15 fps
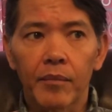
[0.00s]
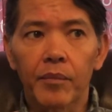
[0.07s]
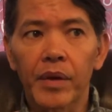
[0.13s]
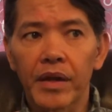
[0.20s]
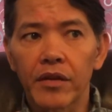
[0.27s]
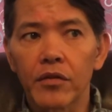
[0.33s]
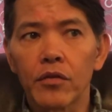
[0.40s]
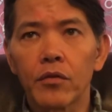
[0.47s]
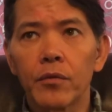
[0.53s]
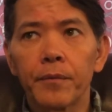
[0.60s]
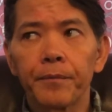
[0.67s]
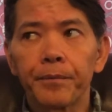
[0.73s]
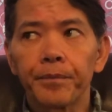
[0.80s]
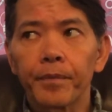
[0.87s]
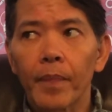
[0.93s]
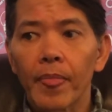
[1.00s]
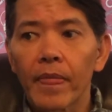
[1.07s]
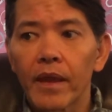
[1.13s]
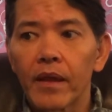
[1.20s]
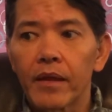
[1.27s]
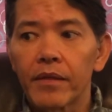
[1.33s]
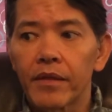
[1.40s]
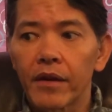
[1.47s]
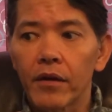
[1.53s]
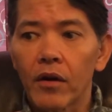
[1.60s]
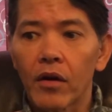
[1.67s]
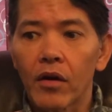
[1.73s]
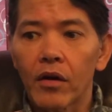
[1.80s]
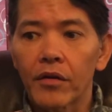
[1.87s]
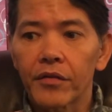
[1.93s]
but there
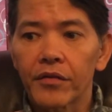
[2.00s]
are